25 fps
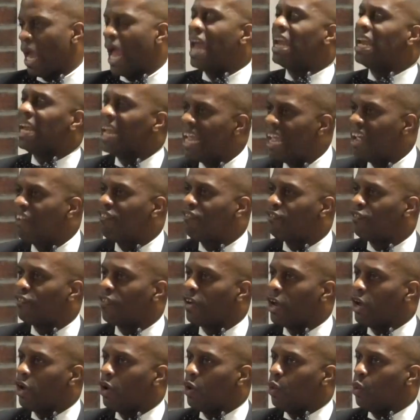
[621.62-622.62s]
And
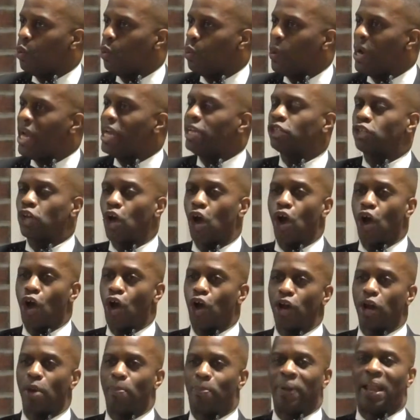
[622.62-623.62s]
if we
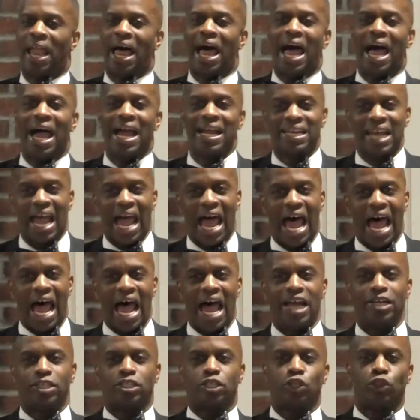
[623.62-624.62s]
turn a blind
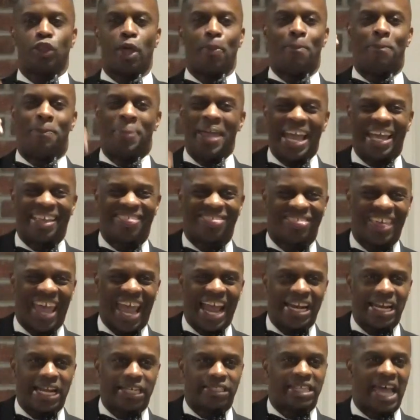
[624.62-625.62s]
eye to the big
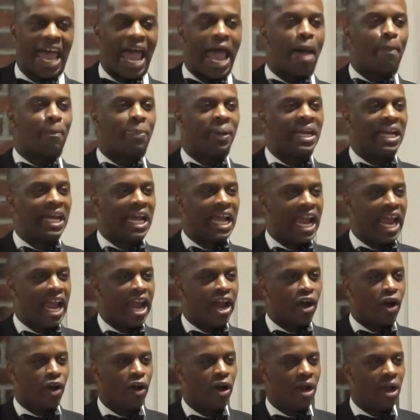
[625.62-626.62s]
thing that's happening
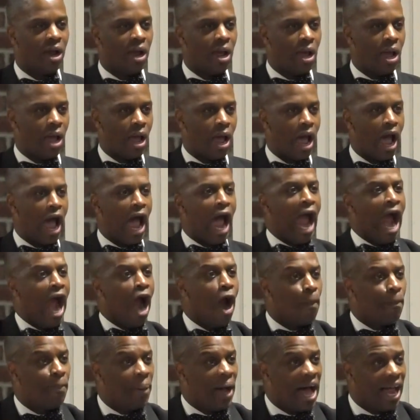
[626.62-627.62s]
here,
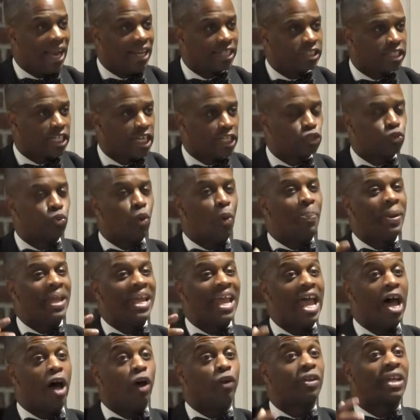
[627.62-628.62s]
our politics will be
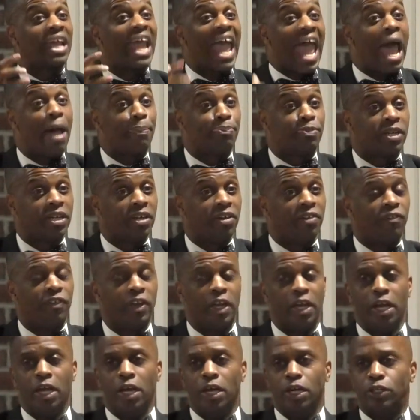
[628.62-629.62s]
held captive
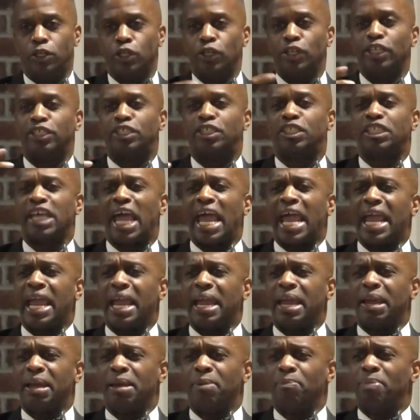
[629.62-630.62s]
to the
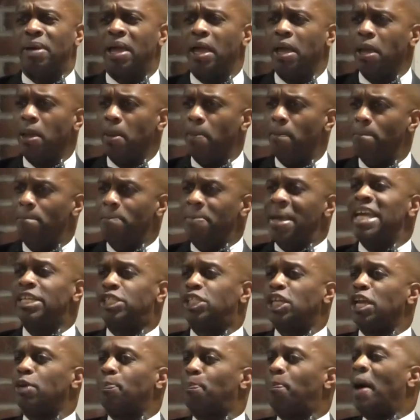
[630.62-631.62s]
same
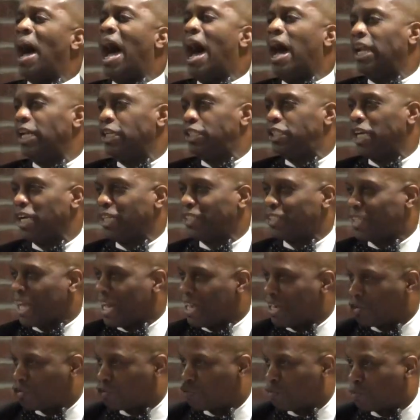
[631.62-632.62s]
midget politics
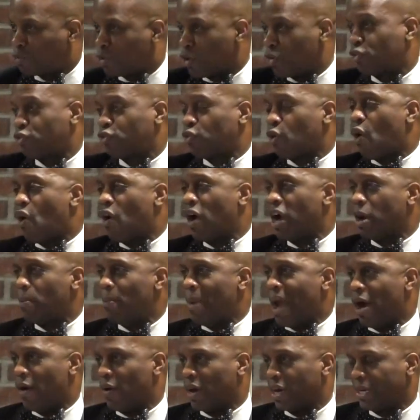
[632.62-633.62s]
that is destroying
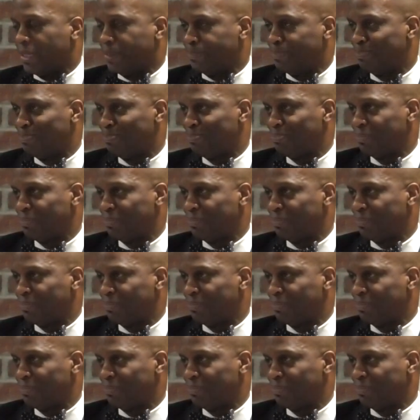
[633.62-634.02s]
America.